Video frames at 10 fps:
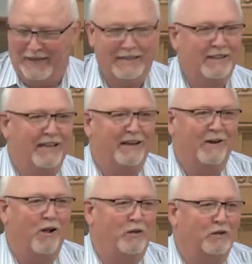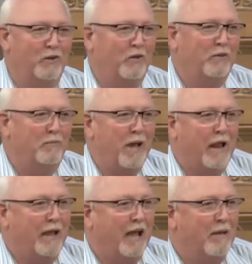Has nothing at all to do with
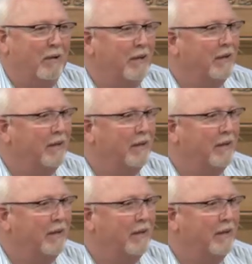Malachi, but.